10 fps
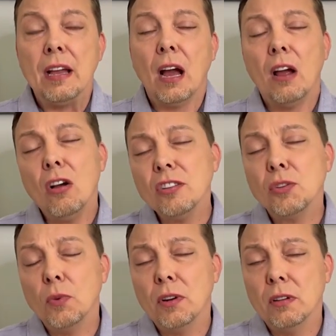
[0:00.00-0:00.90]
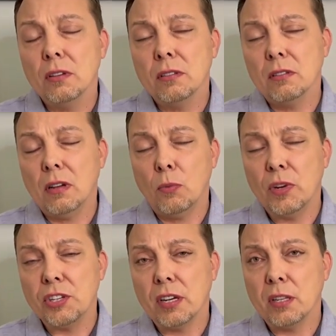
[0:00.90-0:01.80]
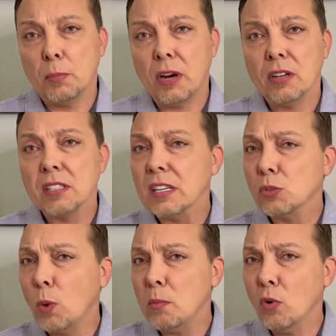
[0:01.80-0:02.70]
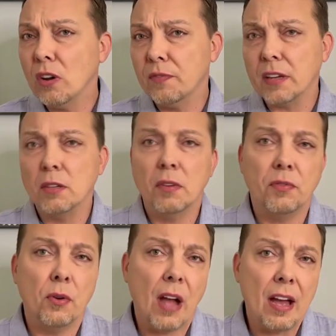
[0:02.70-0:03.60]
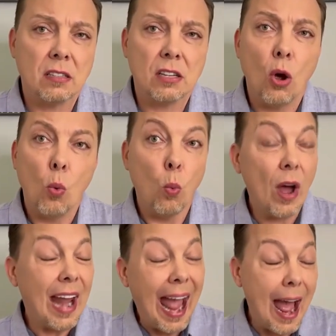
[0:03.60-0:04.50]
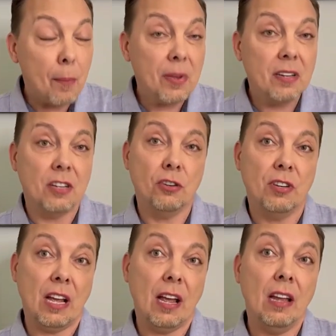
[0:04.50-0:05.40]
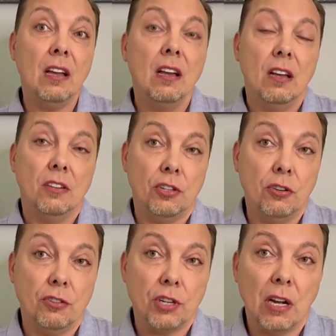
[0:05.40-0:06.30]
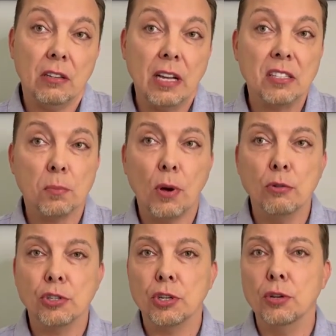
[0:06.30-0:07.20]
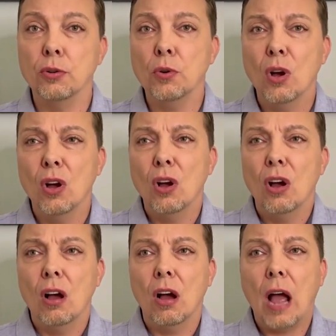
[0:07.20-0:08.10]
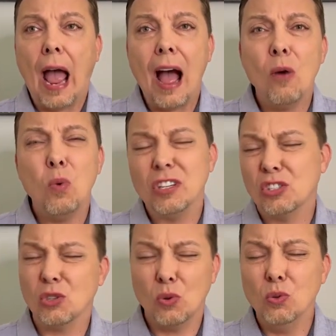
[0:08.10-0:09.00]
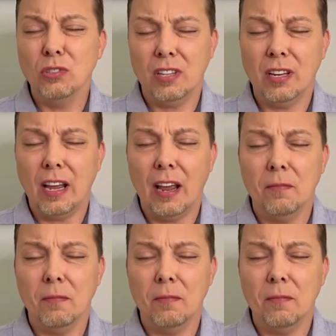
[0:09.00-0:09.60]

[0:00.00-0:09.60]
I also want to reach out to the parents. It's way more effective if you ask, What happened in your day to your child? as opposed to, How was school today?